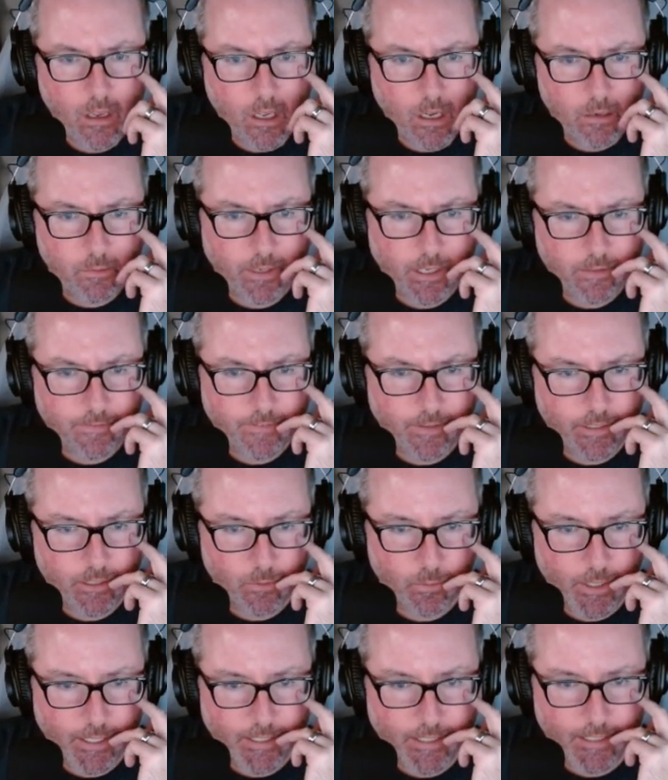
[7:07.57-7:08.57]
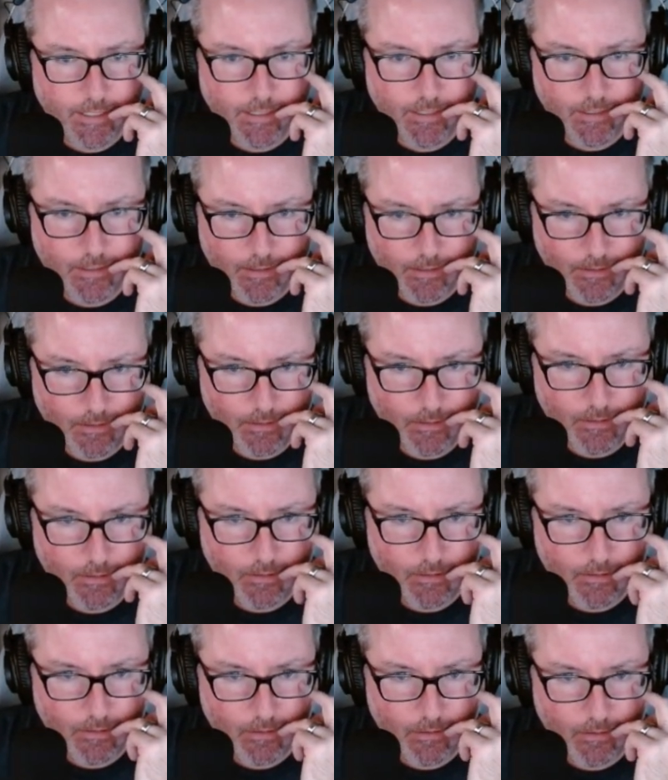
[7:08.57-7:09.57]
We got to find a way to get into
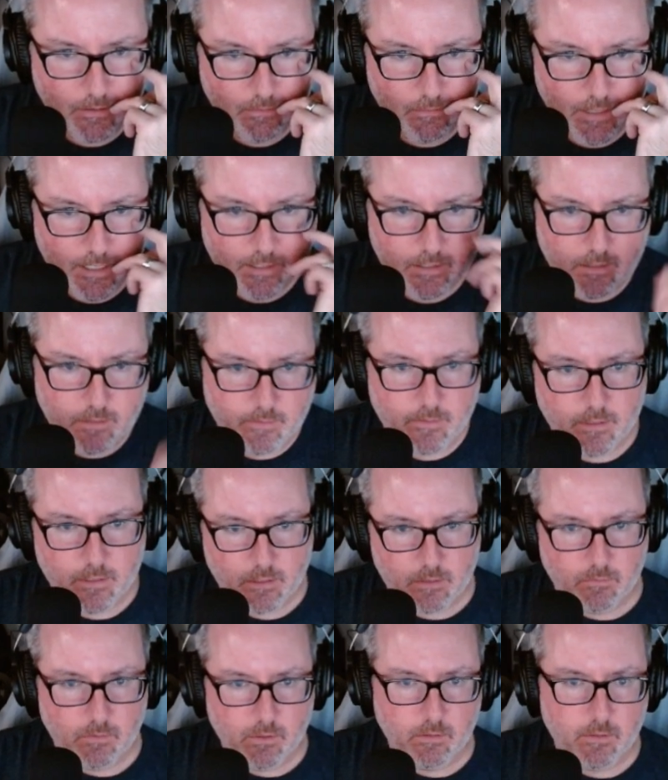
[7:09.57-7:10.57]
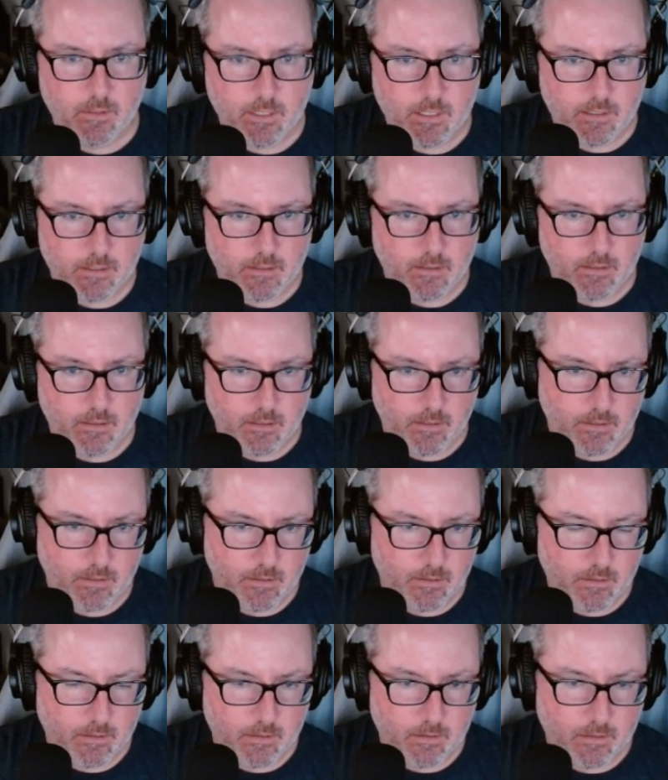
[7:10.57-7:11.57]
the rest of this. What are these
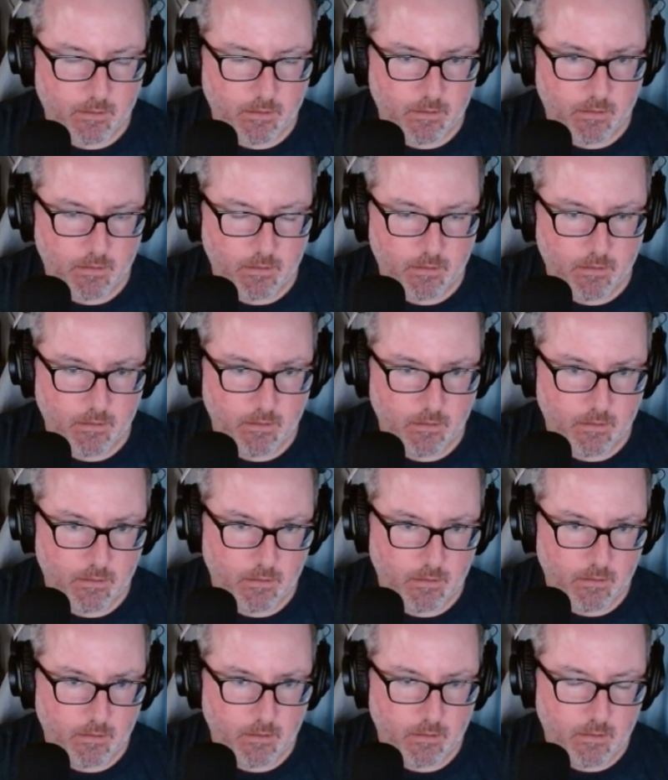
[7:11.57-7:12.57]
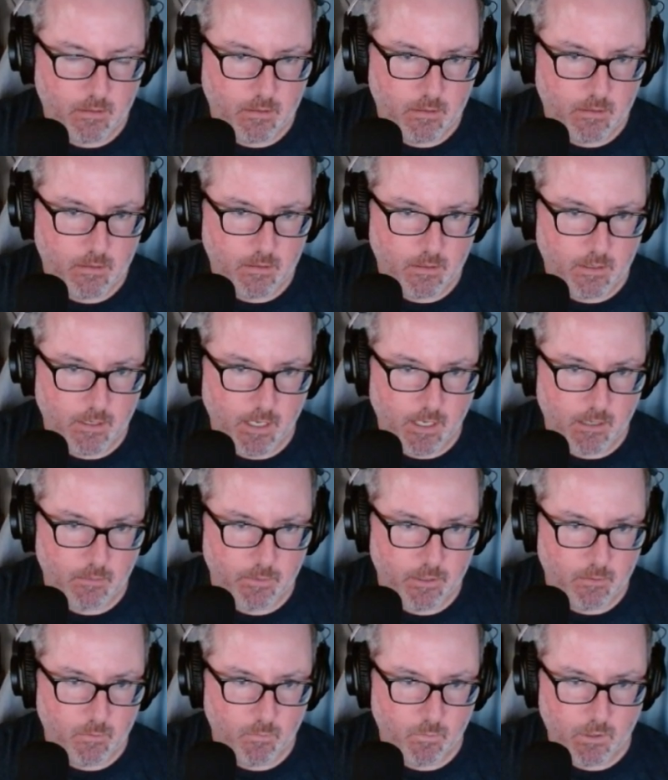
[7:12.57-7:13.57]
digits? Again, we
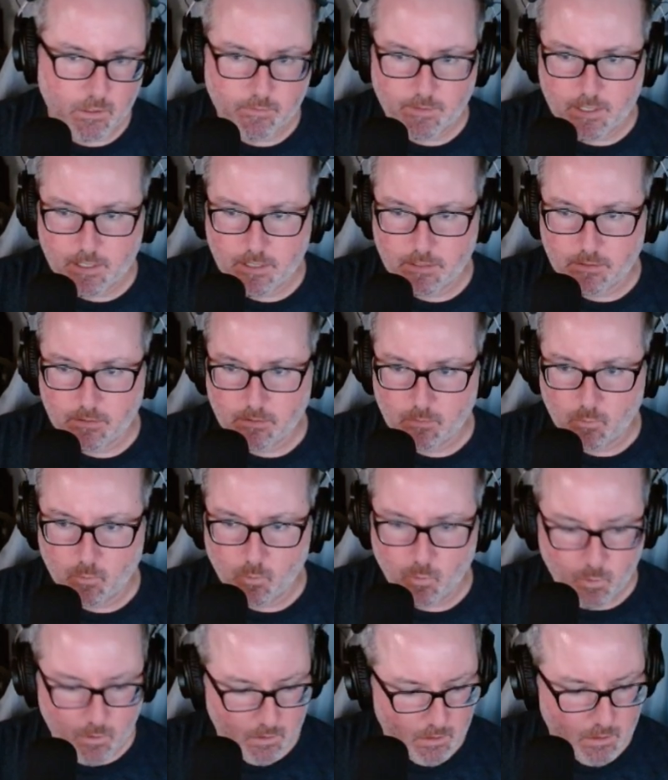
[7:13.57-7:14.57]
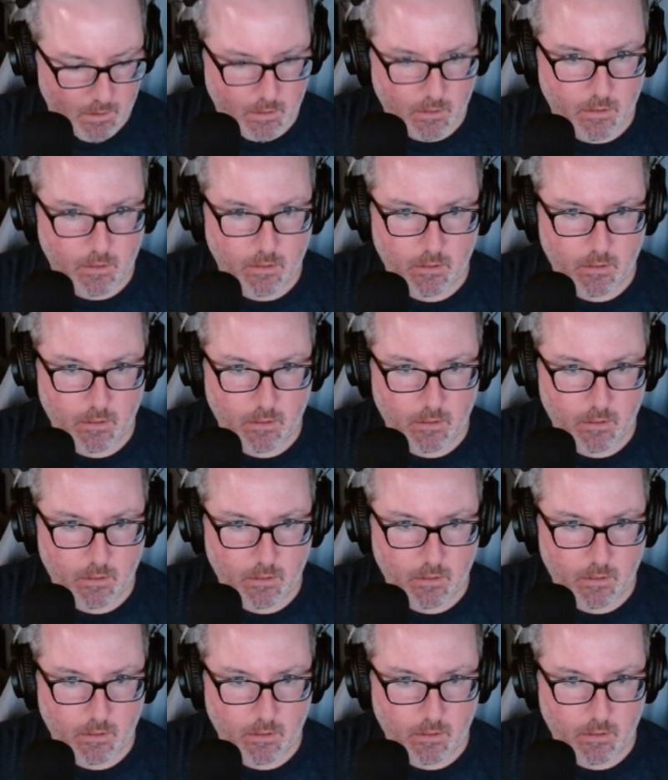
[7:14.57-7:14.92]
know one of these is a one.